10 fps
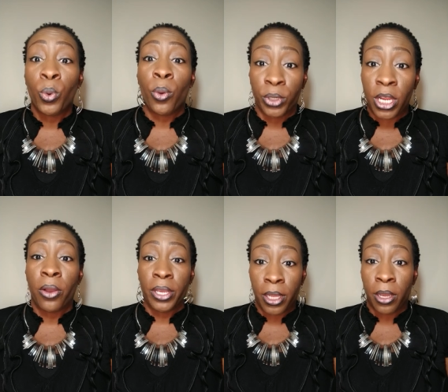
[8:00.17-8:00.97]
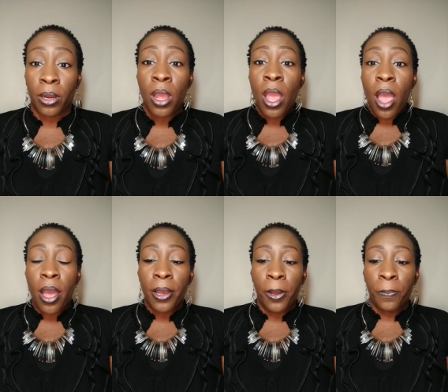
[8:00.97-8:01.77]
is what we're talking here.
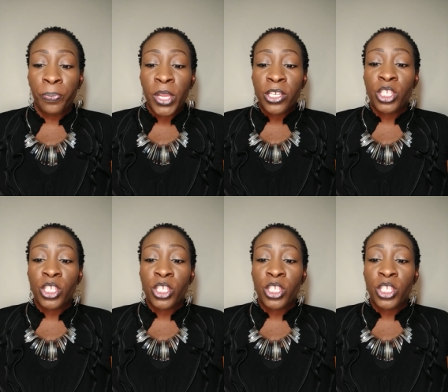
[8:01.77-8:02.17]
Um,